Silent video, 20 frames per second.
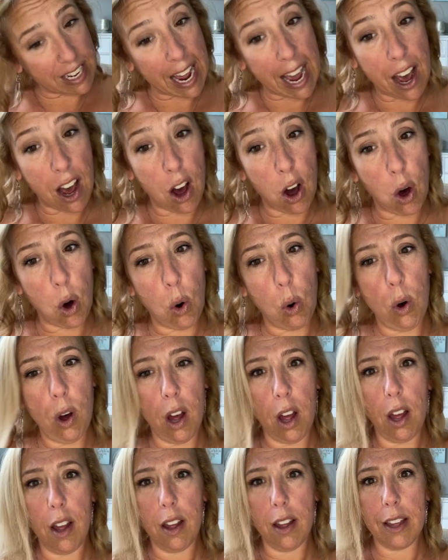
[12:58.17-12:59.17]
how
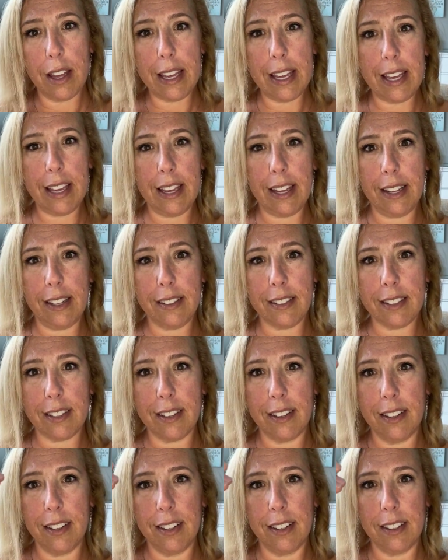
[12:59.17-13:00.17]
it
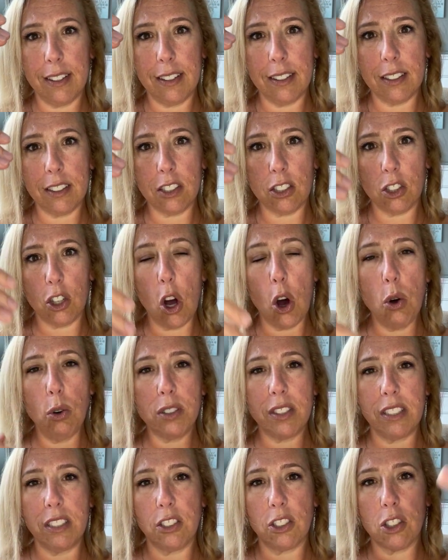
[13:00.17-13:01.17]

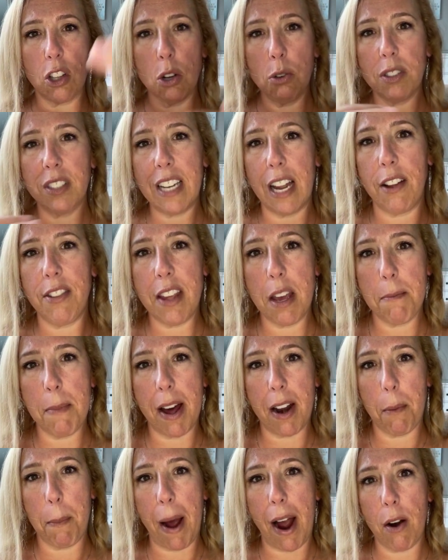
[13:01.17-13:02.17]
goes and slows down the
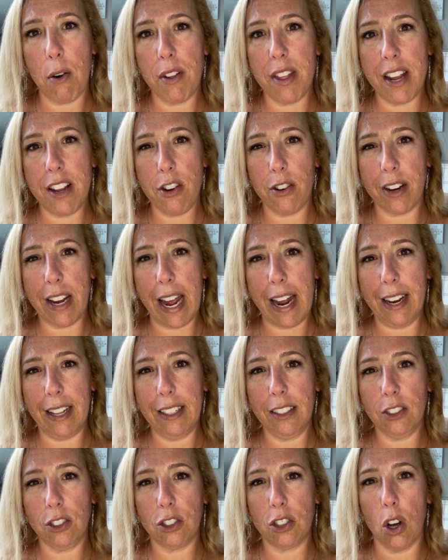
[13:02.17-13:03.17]
amount of power that you're
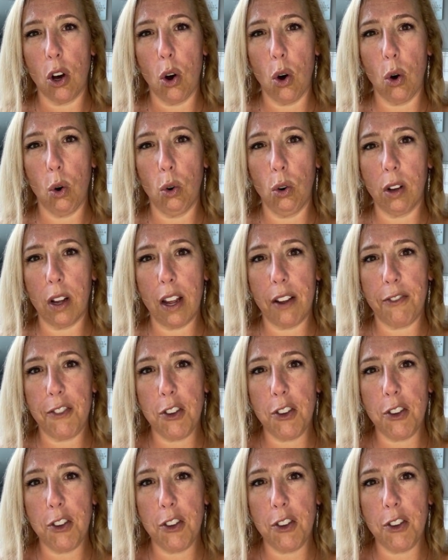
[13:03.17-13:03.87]
getting? So if